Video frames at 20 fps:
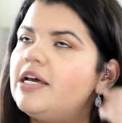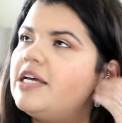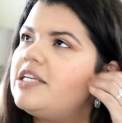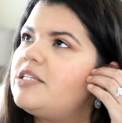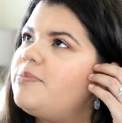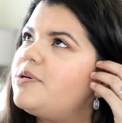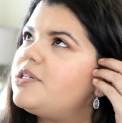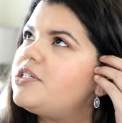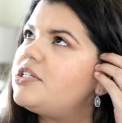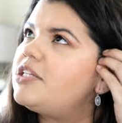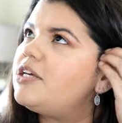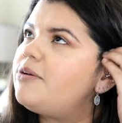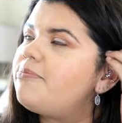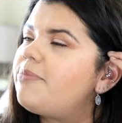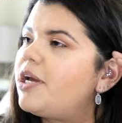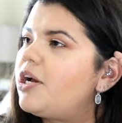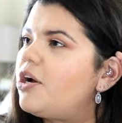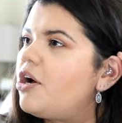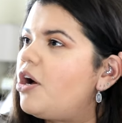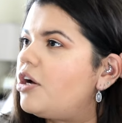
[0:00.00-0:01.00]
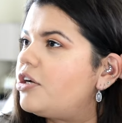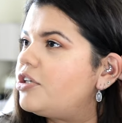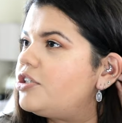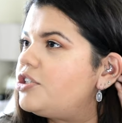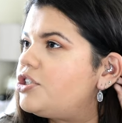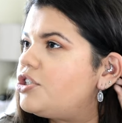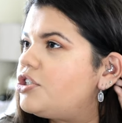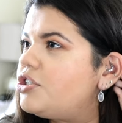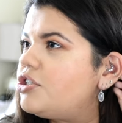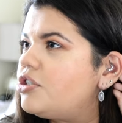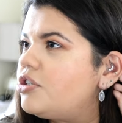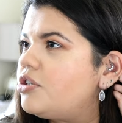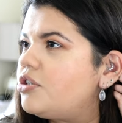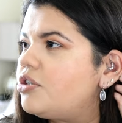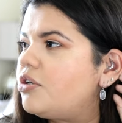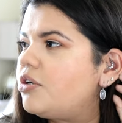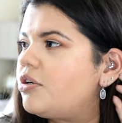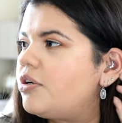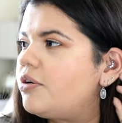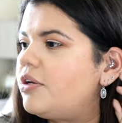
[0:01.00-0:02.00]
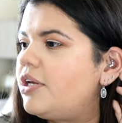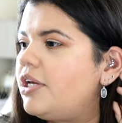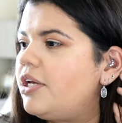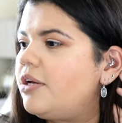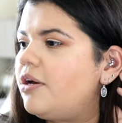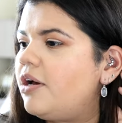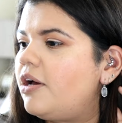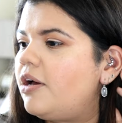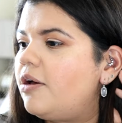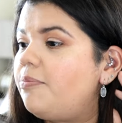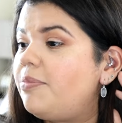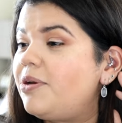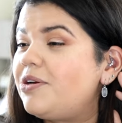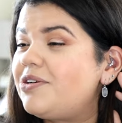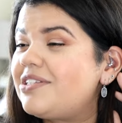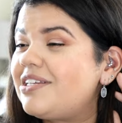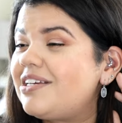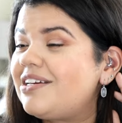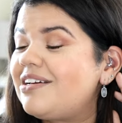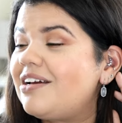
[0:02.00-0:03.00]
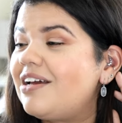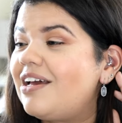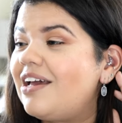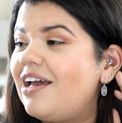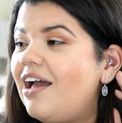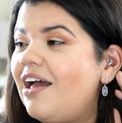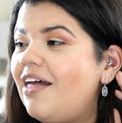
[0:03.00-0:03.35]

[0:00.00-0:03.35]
especially my conch uh, piercing.